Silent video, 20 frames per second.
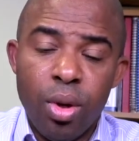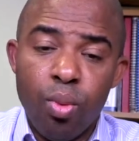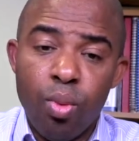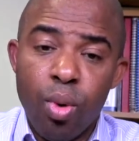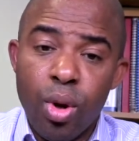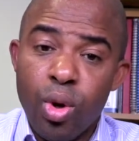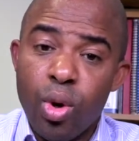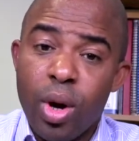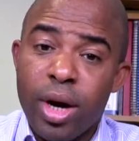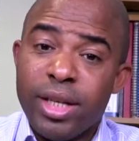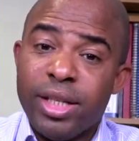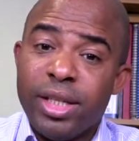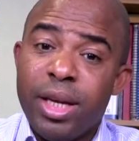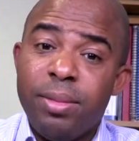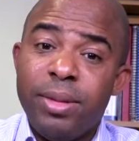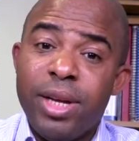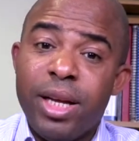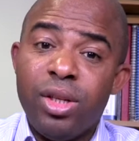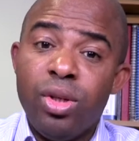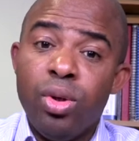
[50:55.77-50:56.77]
when you
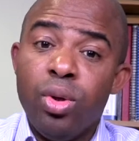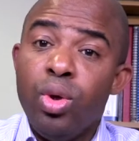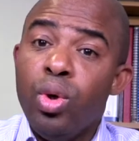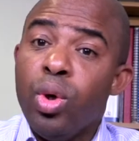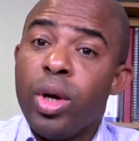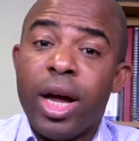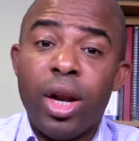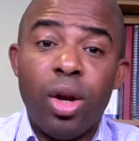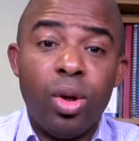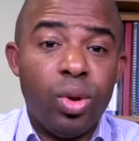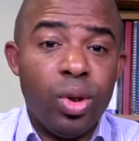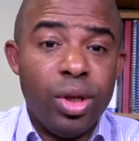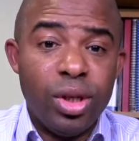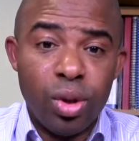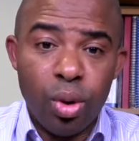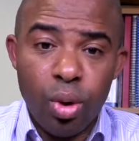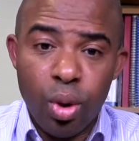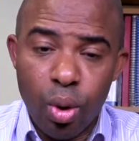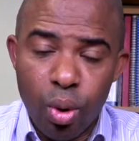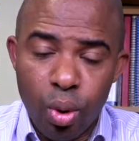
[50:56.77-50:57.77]
accept that, no, you cannot do this
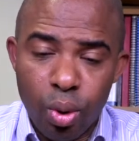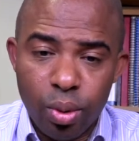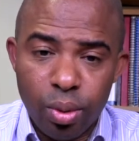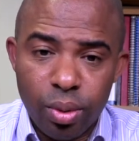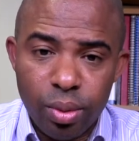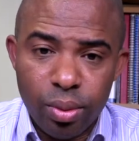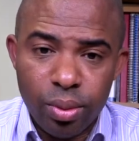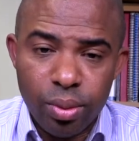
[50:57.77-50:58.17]
on your own.